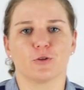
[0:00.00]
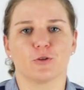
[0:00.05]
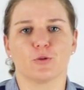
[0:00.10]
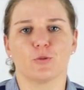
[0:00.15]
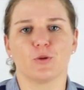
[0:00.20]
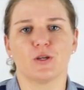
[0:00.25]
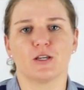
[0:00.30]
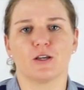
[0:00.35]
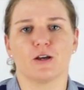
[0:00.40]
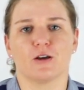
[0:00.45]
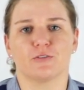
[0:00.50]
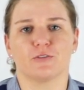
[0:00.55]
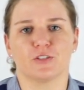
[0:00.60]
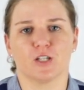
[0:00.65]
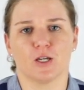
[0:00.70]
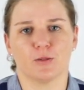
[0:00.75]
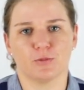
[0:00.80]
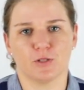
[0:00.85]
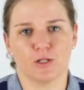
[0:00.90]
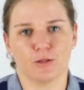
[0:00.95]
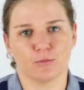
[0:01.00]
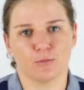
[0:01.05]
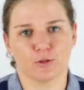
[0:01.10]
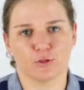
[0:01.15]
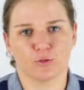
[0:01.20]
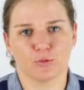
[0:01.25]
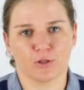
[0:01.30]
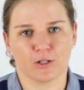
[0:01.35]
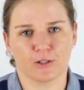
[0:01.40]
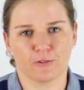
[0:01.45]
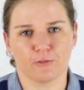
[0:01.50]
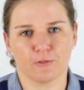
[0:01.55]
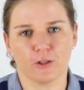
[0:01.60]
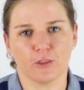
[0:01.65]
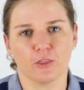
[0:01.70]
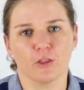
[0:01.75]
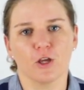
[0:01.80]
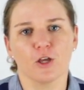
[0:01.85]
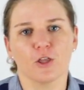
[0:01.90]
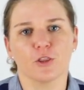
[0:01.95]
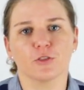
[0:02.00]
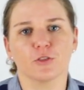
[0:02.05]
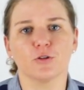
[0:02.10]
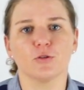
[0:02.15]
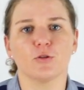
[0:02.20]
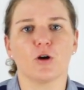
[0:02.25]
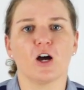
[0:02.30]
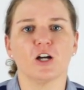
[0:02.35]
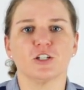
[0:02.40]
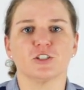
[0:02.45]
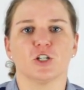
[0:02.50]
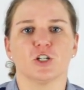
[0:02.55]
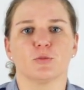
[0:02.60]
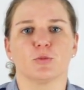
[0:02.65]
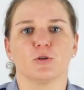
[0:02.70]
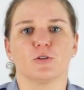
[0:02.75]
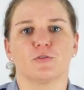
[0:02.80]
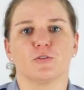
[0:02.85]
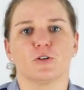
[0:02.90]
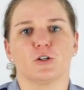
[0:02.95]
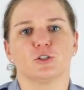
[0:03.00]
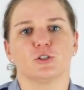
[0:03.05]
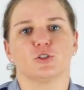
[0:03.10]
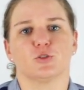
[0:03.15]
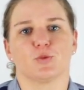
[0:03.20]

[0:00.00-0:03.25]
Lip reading: the week of September 25th through October 1st,